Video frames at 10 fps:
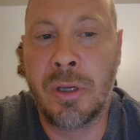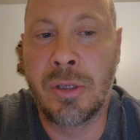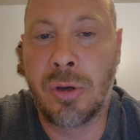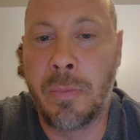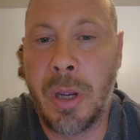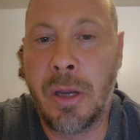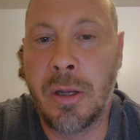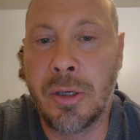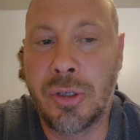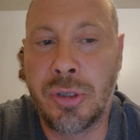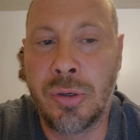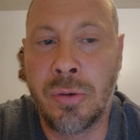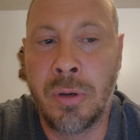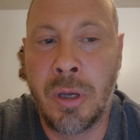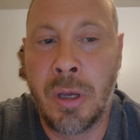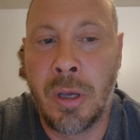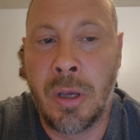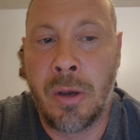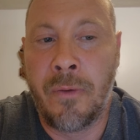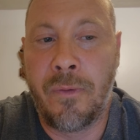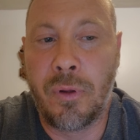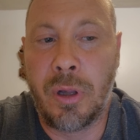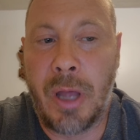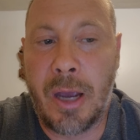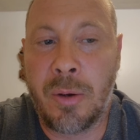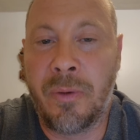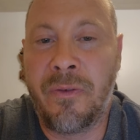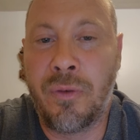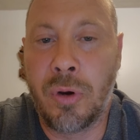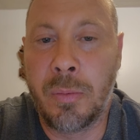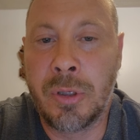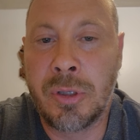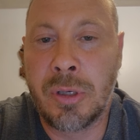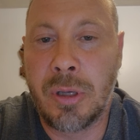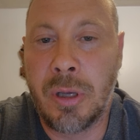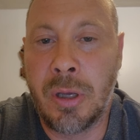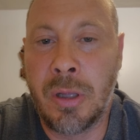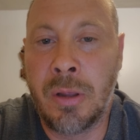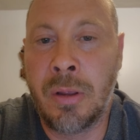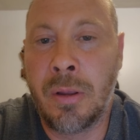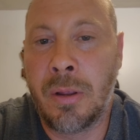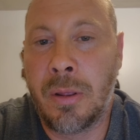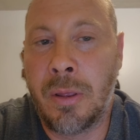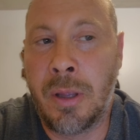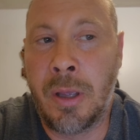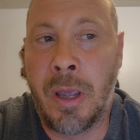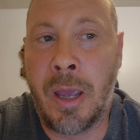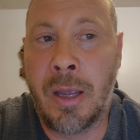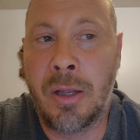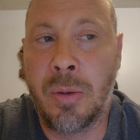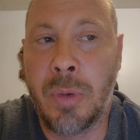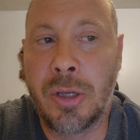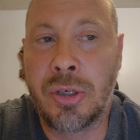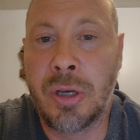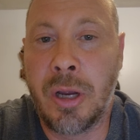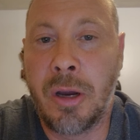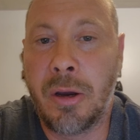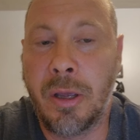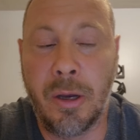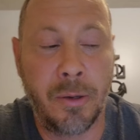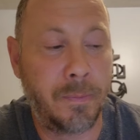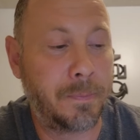is our main issue for the lack of performance in the 8 dimension area.